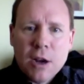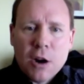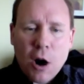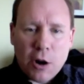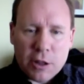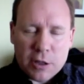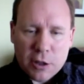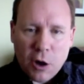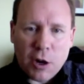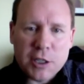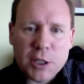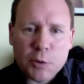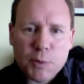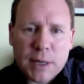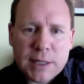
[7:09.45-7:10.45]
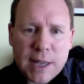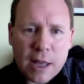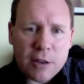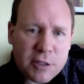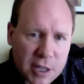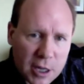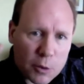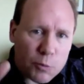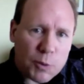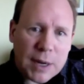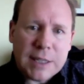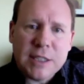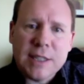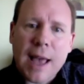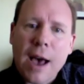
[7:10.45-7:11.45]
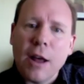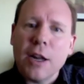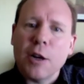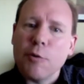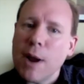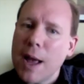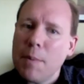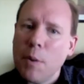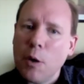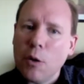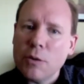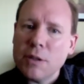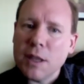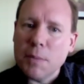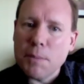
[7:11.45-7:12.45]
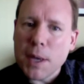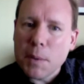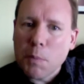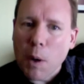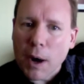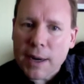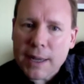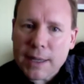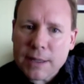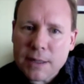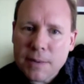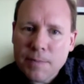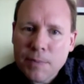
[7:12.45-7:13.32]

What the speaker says: Are the larger resellers going to reach down and grab hold of the mid-market?